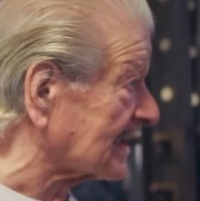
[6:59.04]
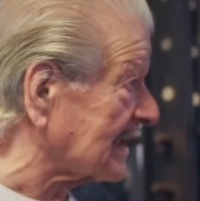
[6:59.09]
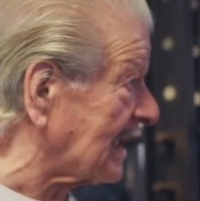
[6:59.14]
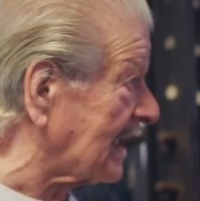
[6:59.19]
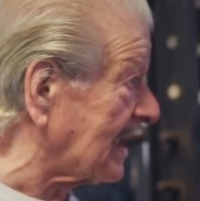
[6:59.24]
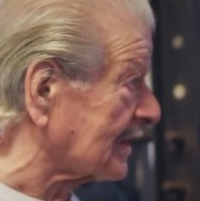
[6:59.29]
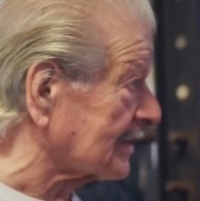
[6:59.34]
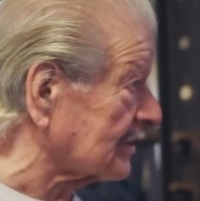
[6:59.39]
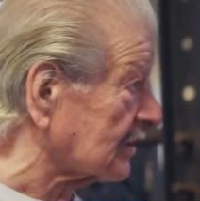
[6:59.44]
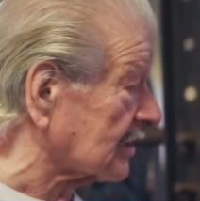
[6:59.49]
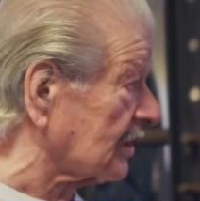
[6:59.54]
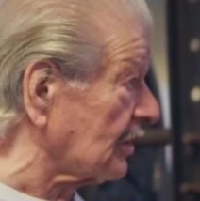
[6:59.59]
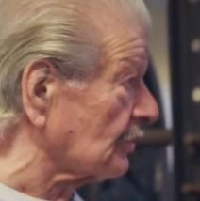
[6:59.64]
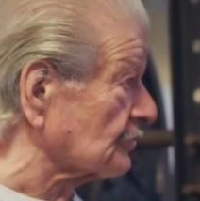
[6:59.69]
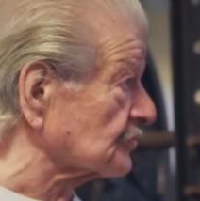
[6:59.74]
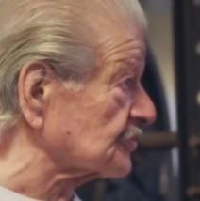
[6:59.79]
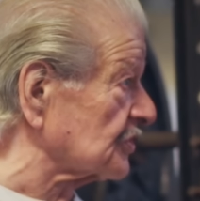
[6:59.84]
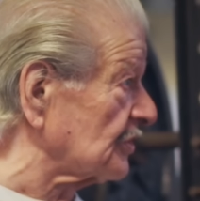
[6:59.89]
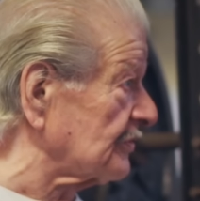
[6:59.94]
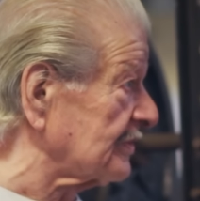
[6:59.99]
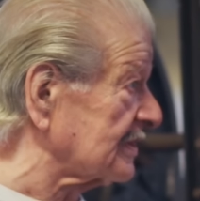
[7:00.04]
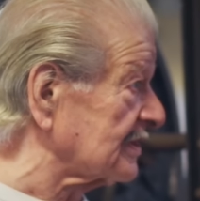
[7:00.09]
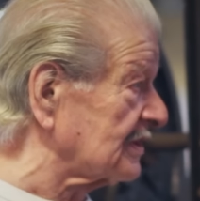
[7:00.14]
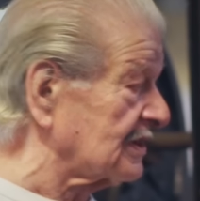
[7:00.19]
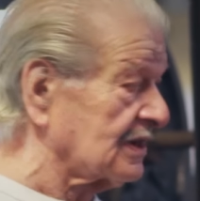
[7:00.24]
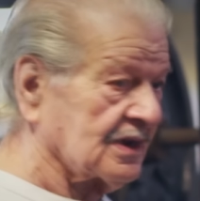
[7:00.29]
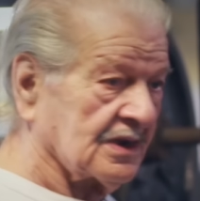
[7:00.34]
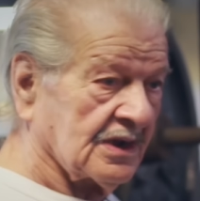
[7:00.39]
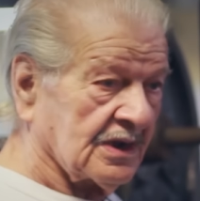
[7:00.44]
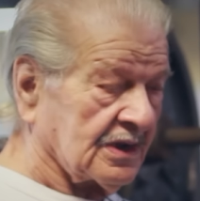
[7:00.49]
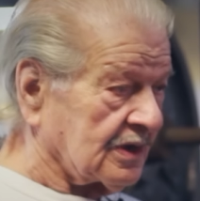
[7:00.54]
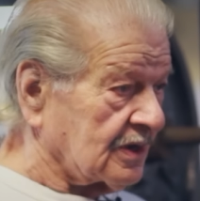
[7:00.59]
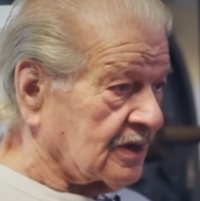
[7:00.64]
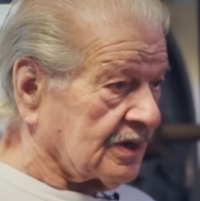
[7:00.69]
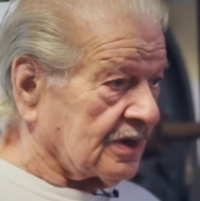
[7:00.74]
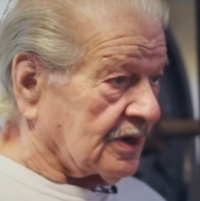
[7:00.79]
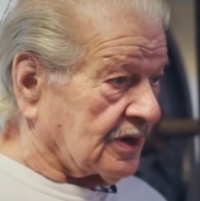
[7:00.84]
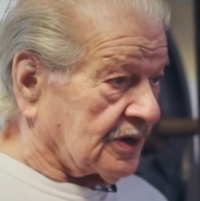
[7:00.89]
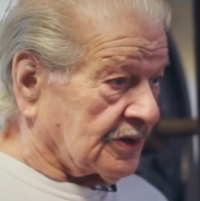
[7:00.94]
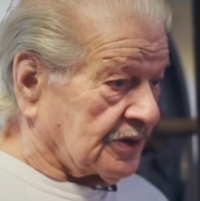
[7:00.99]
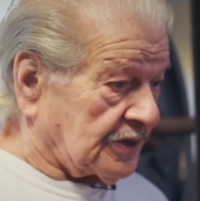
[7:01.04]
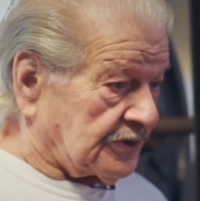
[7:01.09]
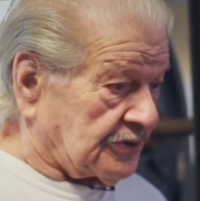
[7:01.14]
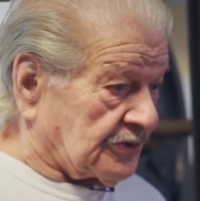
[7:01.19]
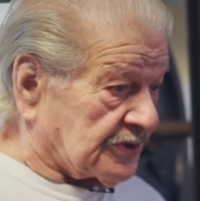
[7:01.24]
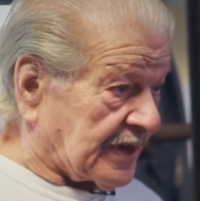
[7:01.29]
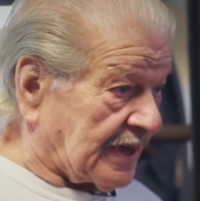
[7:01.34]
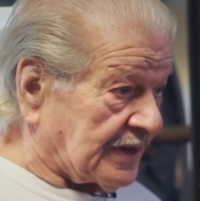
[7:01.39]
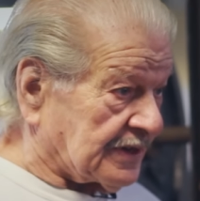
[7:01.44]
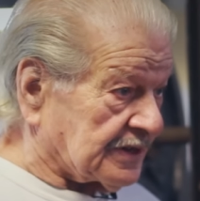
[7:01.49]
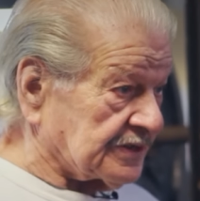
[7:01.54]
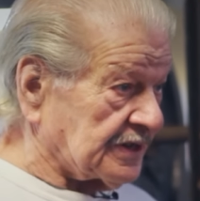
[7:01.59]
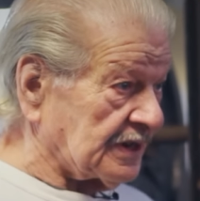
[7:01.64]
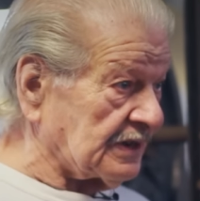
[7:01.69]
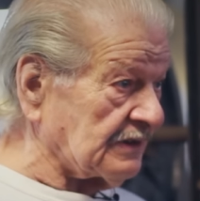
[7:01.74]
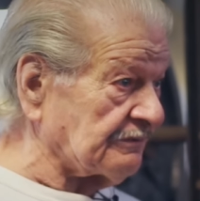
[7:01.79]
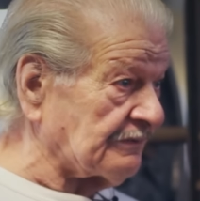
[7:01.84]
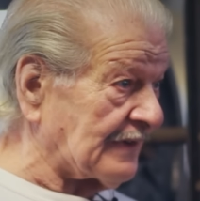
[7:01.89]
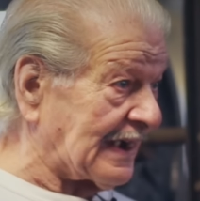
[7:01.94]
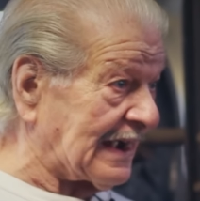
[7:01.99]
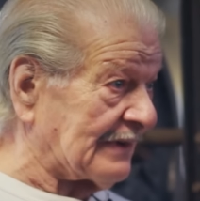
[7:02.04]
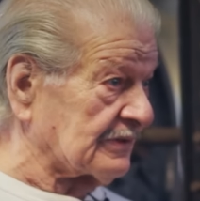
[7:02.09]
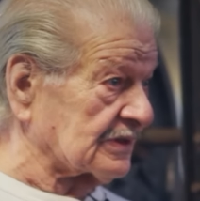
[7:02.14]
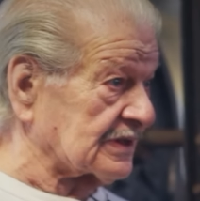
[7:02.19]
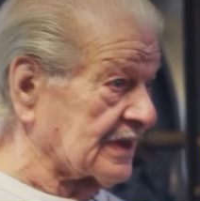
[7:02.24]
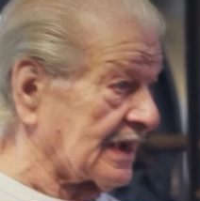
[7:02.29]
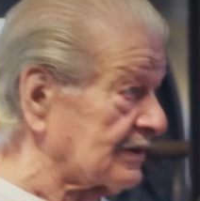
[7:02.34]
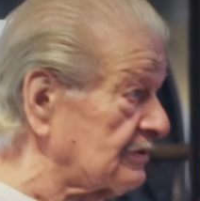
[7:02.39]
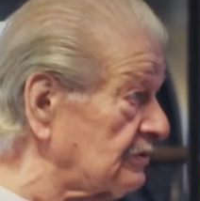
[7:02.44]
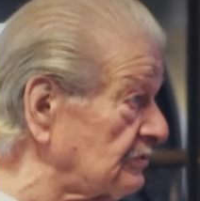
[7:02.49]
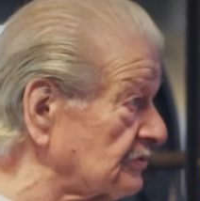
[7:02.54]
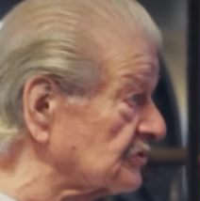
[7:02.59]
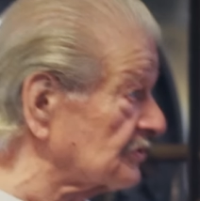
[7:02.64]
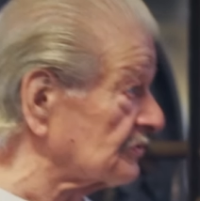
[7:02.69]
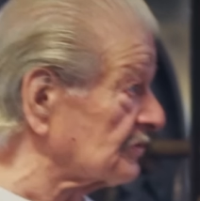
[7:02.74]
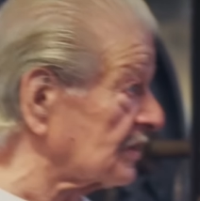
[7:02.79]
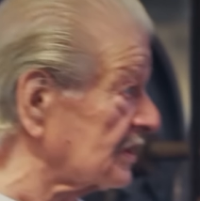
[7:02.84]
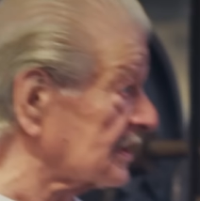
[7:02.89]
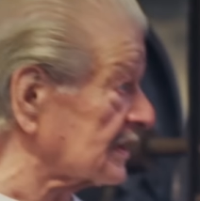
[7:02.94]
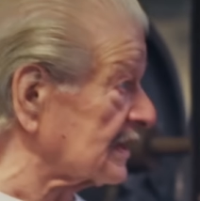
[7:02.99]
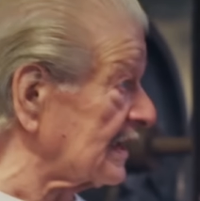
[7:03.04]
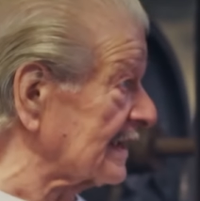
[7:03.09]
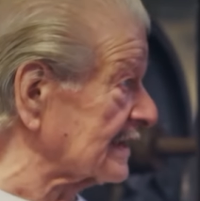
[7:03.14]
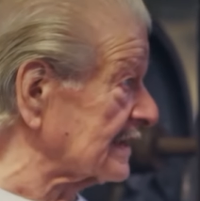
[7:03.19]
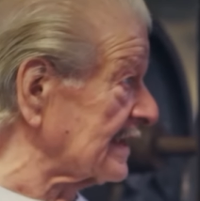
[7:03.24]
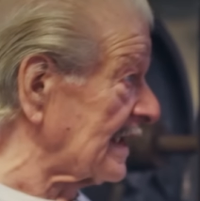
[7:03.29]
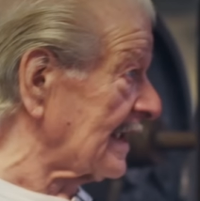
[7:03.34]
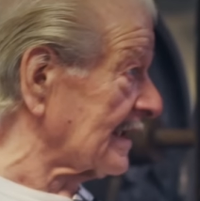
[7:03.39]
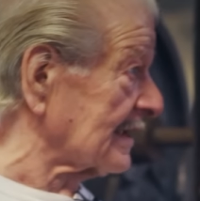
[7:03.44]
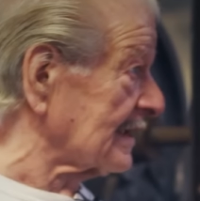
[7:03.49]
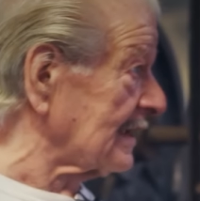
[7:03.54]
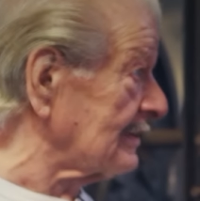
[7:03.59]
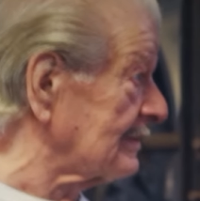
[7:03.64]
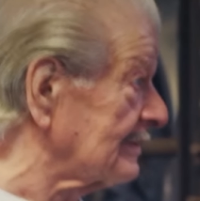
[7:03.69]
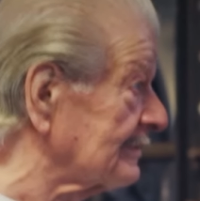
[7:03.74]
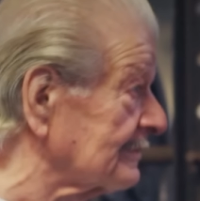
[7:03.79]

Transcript: my God, or close to it, you can't identify with that. Who's gonna look like that?